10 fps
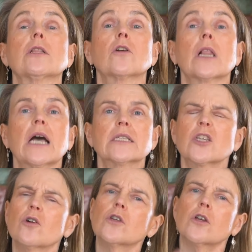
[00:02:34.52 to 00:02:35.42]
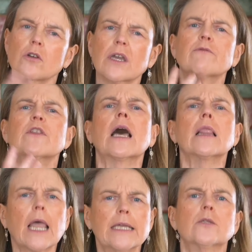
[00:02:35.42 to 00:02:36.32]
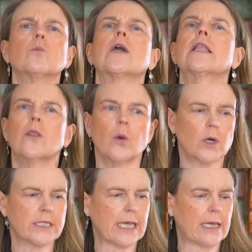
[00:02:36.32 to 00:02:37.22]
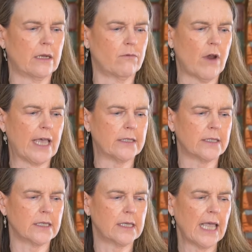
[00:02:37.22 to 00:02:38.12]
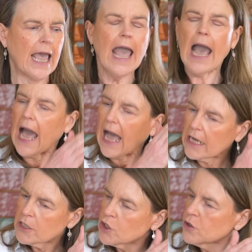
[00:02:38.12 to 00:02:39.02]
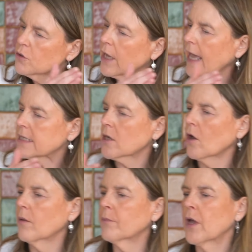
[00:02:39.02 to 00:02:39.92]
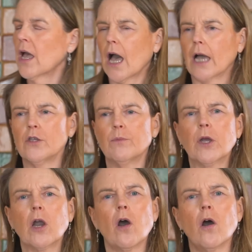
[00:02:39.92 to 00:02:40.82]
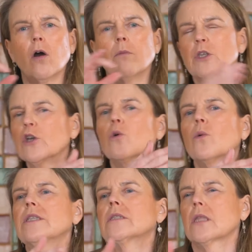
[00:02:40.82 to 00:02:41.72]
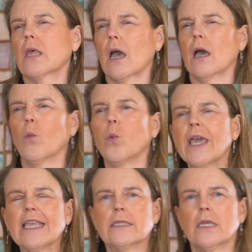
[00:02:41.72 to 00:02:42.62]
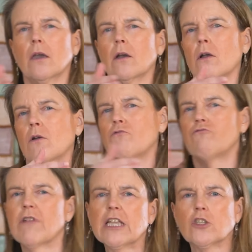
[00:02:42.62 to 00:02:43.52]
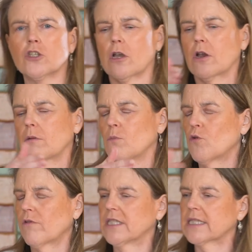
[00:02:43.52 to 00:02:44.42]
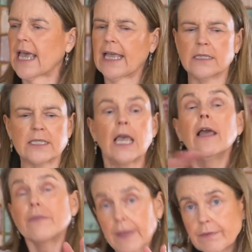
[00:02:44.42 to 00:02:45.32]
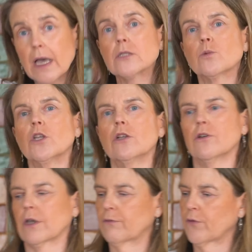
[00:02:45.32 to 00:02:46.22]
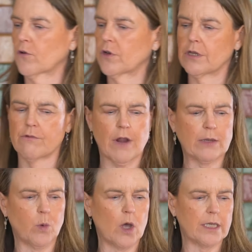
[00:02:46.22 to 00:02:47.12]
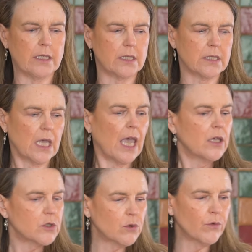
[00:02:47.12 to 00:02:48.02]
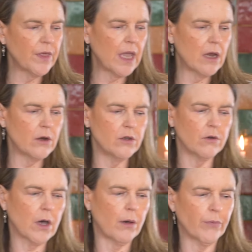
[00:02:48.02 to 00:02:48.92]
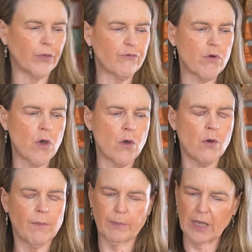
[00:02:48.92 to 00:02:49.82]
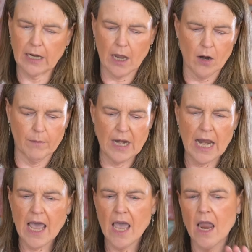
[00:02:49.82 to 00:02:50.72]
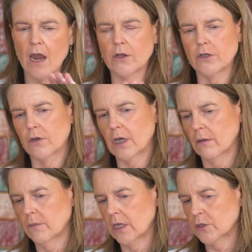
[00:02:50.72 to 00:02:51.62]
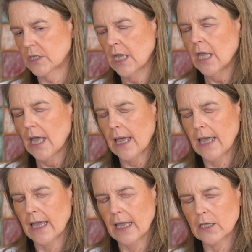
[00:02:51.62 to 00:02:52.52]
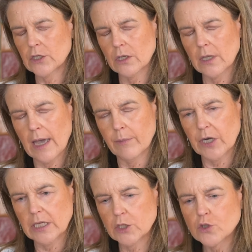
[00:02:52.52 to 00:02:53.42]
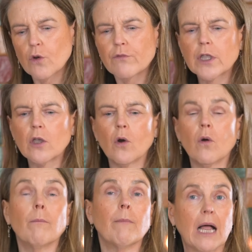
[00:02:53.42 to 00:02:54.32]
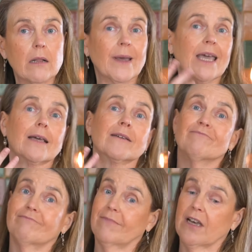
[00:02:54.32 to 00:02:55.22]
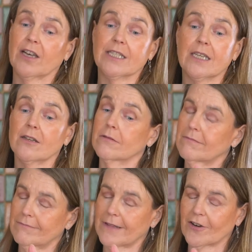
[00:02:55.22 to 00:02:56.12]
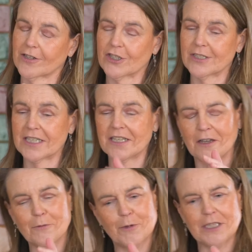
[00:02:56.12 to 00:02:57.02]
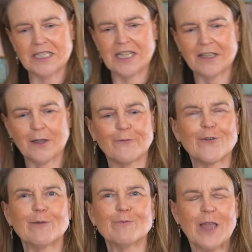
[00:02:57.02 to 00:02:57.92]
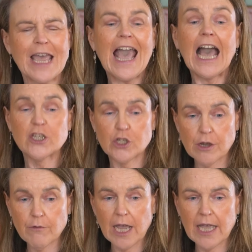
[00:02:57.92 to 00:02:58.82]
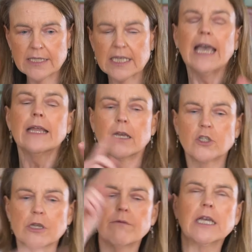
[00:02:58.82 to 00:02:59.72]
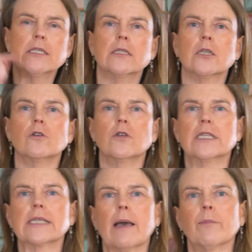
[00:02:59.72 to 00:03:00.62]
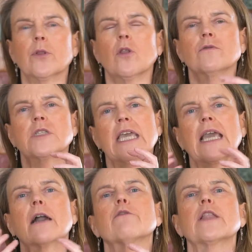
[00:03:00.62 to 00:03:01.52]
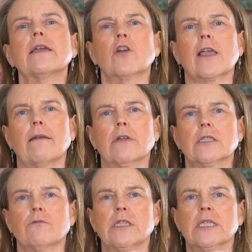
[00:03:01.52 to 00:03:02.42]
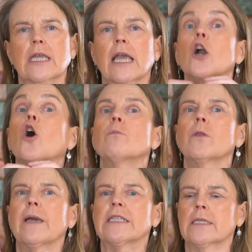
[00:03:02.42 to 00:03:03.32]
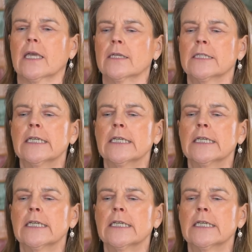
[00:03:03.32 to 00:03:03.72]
Classico. You're looking for that lighter weight, lower tannin reds. As you get up and you go into that weightier, richer, more intense, then that's what you're looking for in your red wines. So there you come through maybe a Carmenere, you come as Cabernet Sauvignon, Malbec, ideal, Argentina, where the steak come from, Shiraz. Now Shiraz is a good example of taking a flavour characteristic and complementing it.